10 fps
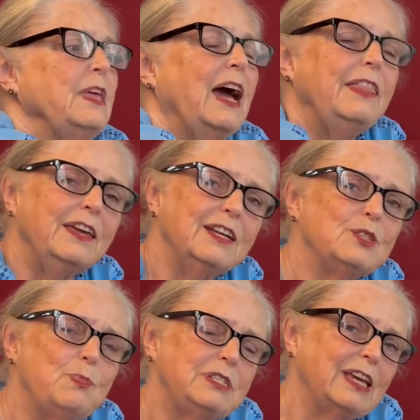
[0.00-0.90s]
I think
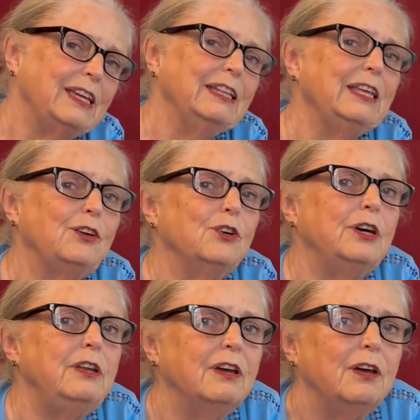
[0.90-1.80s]
it's particularly
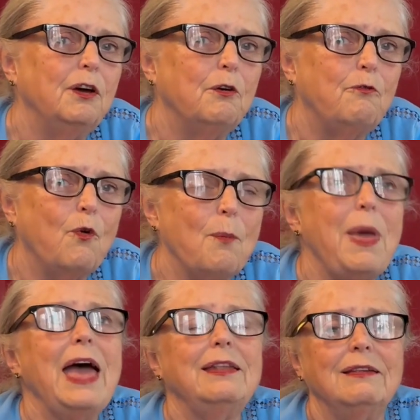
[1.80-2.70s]
good for
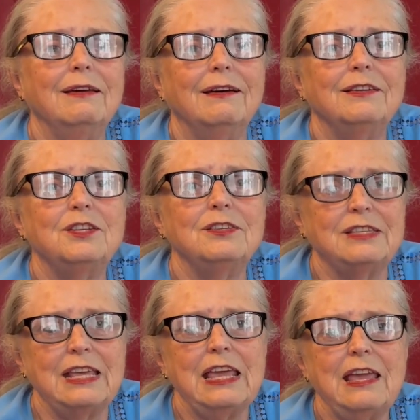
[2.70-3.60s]
men to
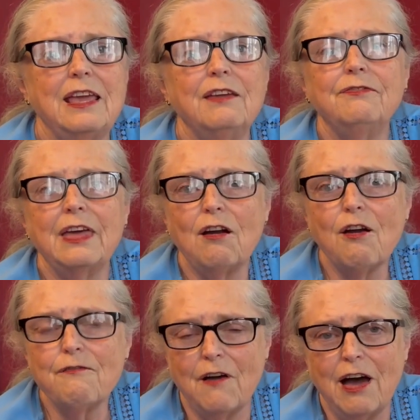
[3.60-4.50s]
see, if they
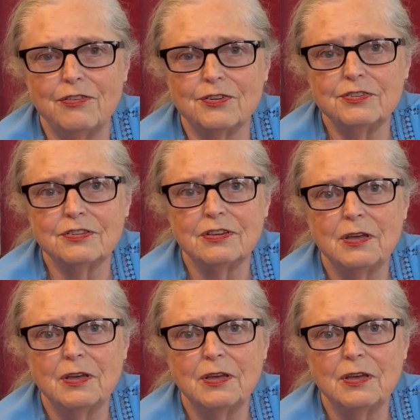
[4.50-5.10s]
are fathers,